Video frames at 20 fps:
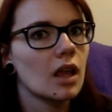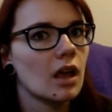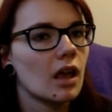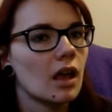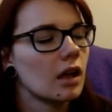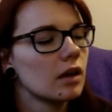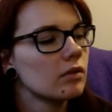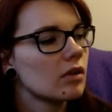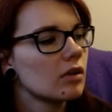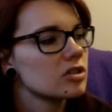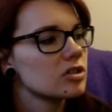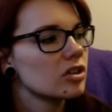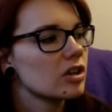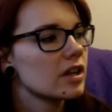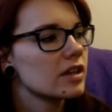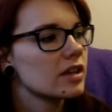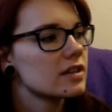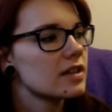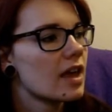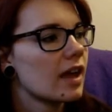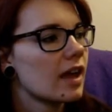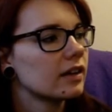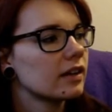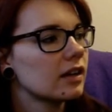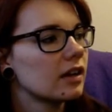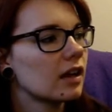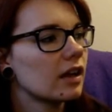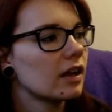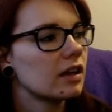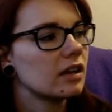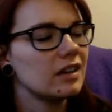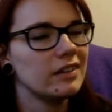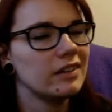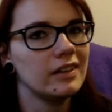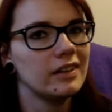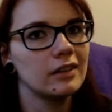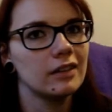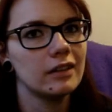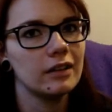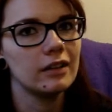I Russianized that, didn't I?
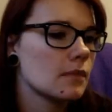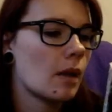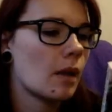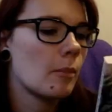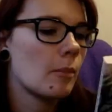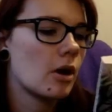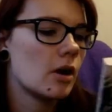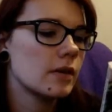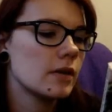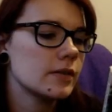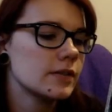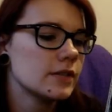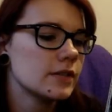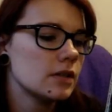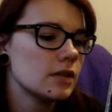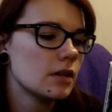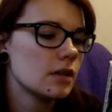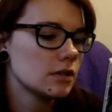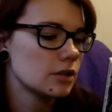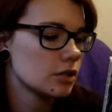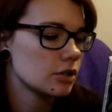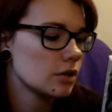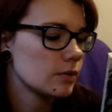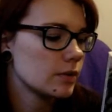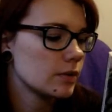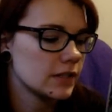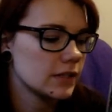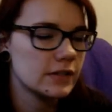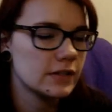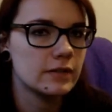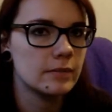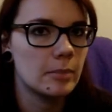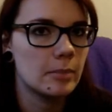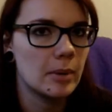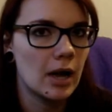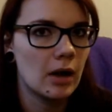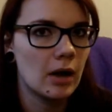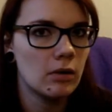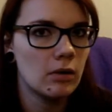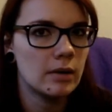Neale. I'm honestly not sure what this is
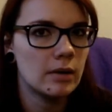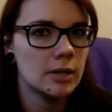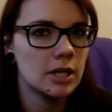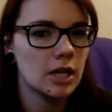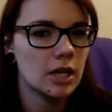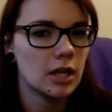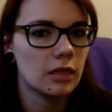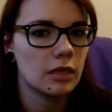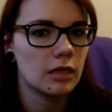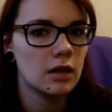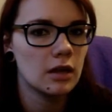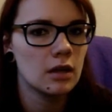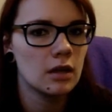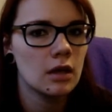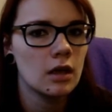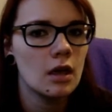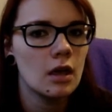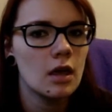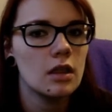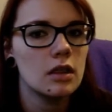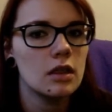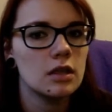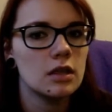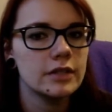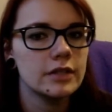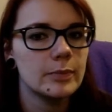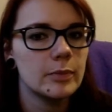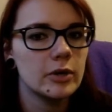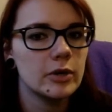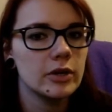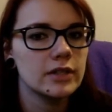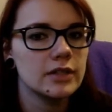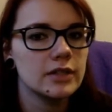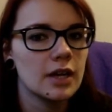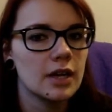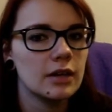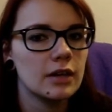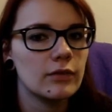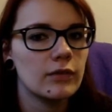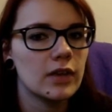about. I mean, I think this book is
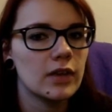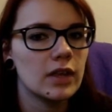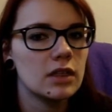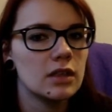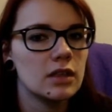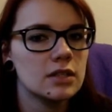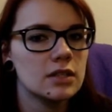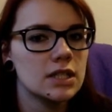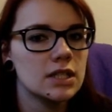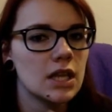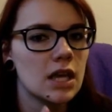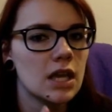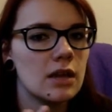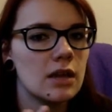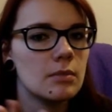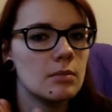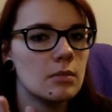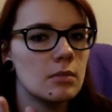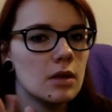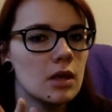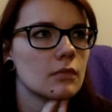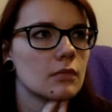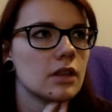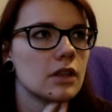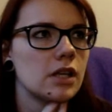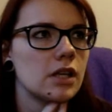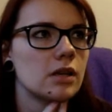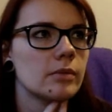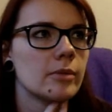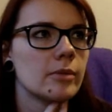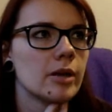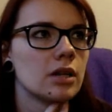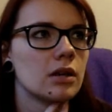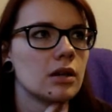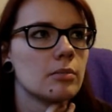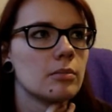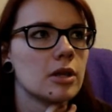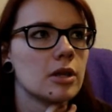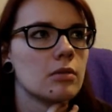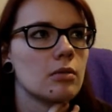kind of in the same league, might
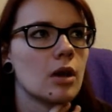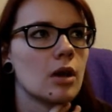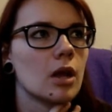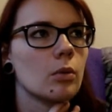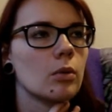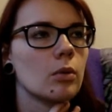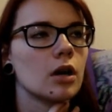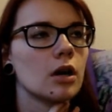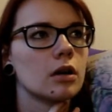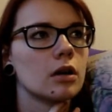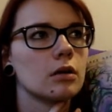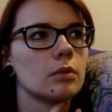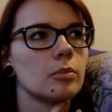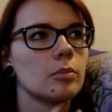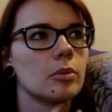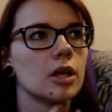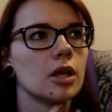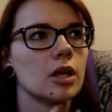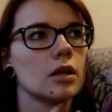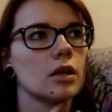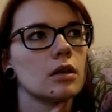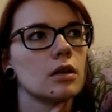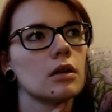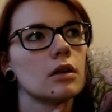not be the right word, but